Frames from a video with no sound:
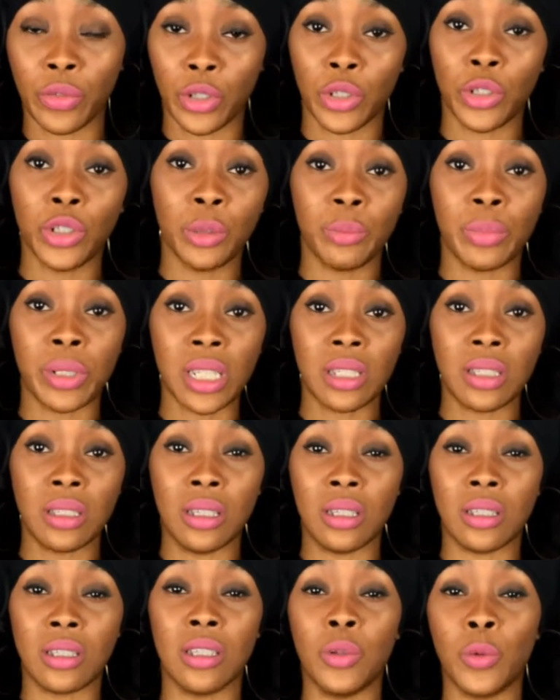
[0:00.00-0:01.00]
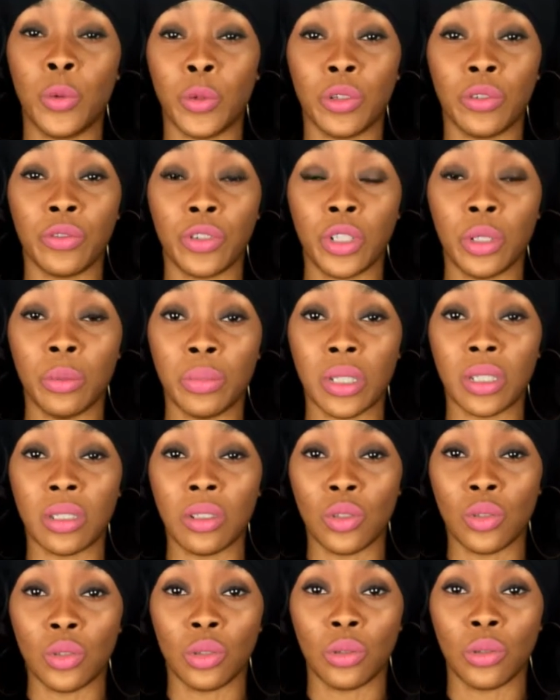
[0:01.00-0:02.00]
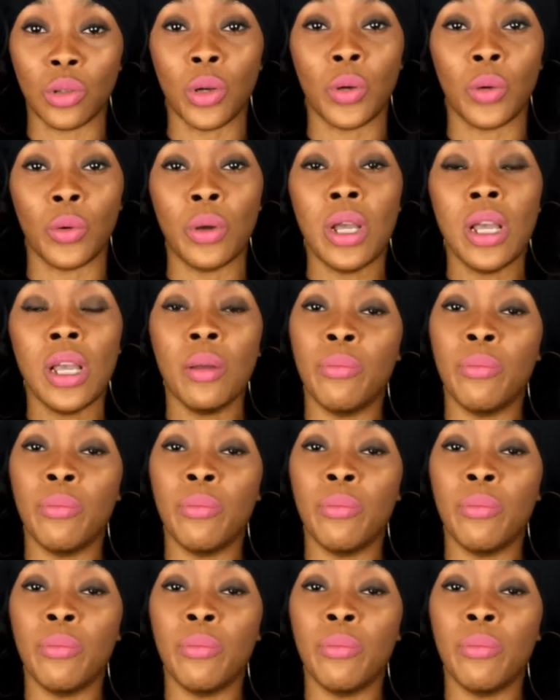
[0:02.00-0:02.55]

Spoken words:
your business in order for your business to grow,